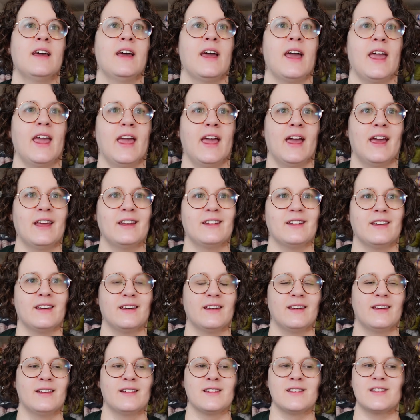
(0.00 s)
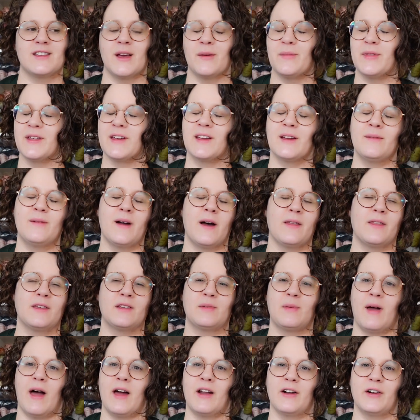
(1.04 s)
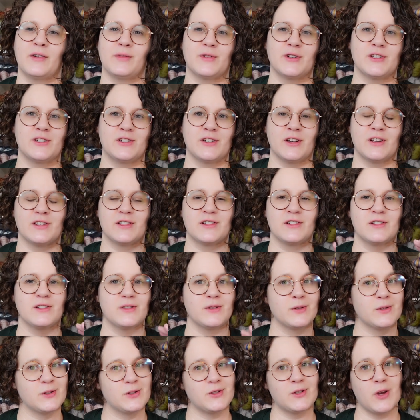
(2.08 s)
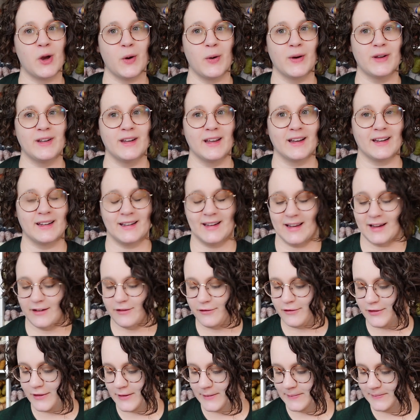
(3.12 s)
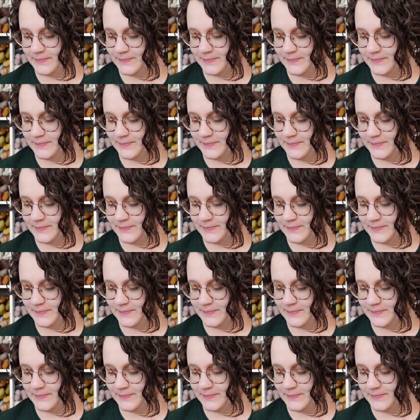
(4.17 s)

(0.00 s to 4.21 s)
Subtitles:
and something about this pattern was just so addictive.